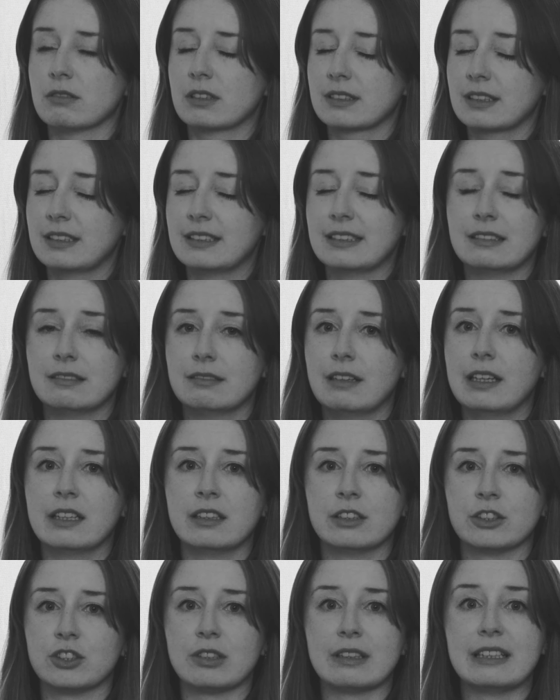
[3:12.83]
because I did
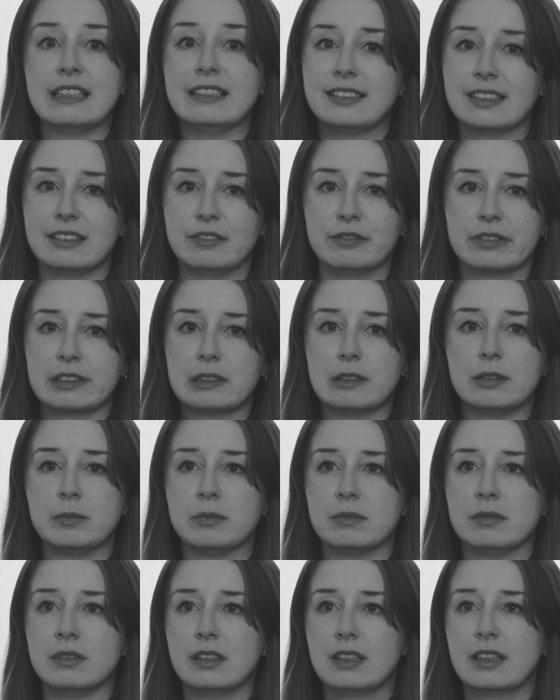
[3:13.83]
English lit and
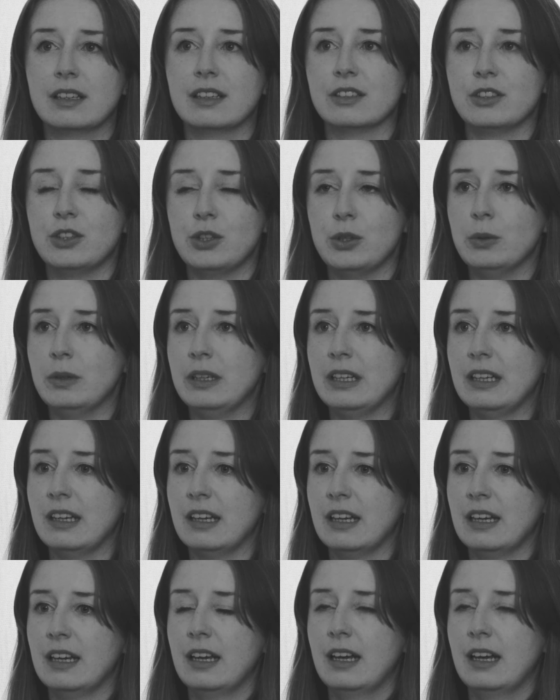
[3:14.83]
film at uni